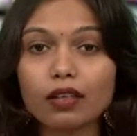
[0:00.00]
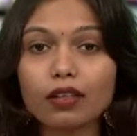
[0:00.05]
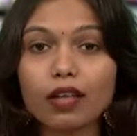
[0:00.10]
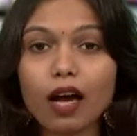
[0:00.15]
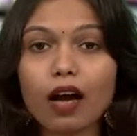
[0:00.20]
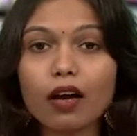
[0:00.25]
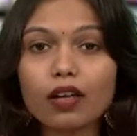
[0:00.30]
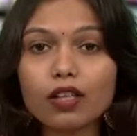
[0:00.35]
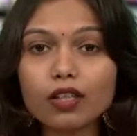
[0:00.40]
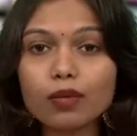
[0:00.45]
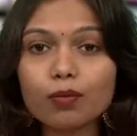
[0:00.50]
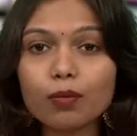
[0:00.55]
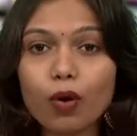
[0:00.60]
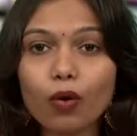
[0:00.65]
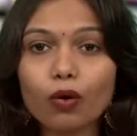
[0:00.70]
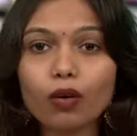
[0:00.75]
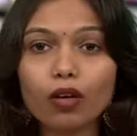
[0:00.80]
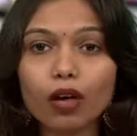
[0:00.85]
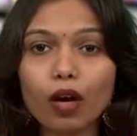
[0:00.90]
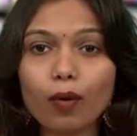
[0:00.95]
Dark
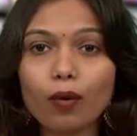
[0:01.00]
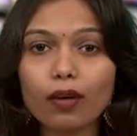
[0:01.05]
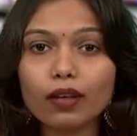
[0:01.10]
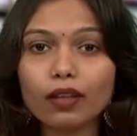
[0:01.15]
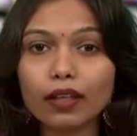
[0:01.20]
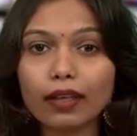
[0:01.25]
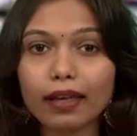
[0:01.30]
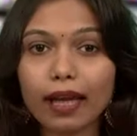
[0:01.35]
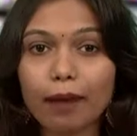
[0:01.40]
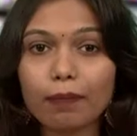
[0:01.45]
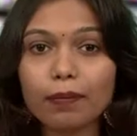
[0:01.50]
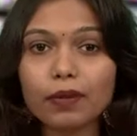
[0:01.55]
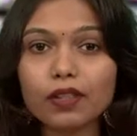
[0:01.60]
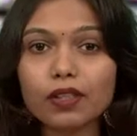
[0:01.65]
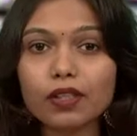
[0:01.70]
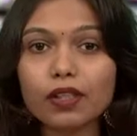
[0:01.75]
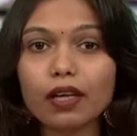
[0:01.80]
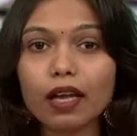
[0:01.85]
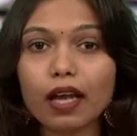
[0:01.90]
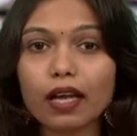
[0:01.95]
smoke covered the
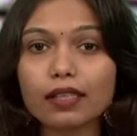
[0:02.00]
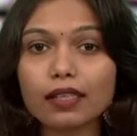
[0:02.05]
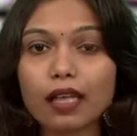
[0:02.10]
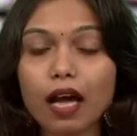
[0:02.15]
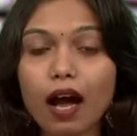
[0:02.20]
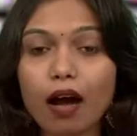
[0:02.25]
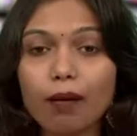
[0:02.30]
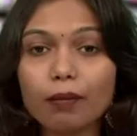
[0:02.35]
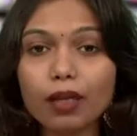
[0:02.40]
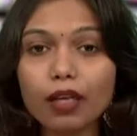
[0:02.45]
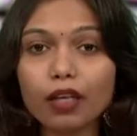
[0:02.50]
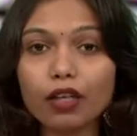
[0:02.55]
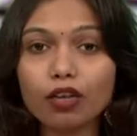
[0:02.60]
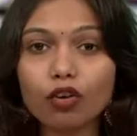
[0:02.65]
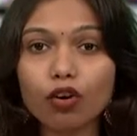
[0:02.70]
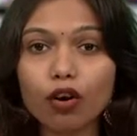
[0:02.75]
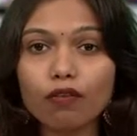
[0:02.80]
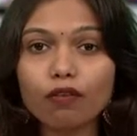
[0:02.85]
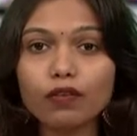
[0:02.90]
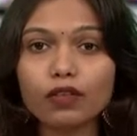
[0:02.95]
capital as army
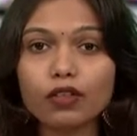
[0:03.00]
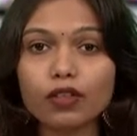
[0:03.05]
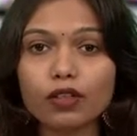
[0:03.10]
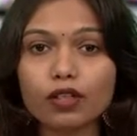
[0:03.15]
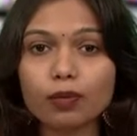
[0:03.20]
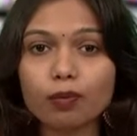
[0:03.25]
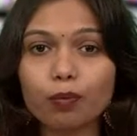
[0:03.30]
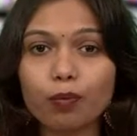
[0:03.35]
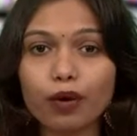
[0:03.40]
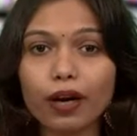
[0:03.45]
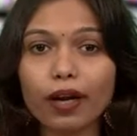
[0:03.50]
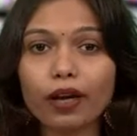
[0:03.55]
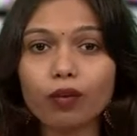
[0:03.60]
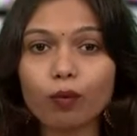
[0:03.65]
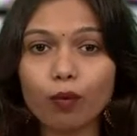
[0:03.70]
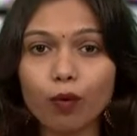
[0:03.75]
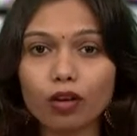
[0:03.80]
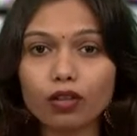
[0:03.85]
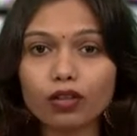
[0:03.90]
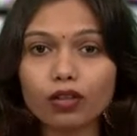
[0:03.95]
helicopters sprayed
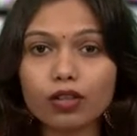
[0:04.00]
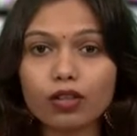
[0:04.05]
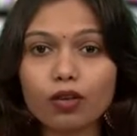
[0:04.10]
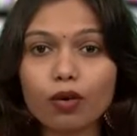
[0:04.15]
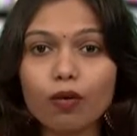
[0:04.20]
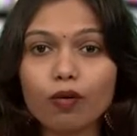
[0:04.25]
water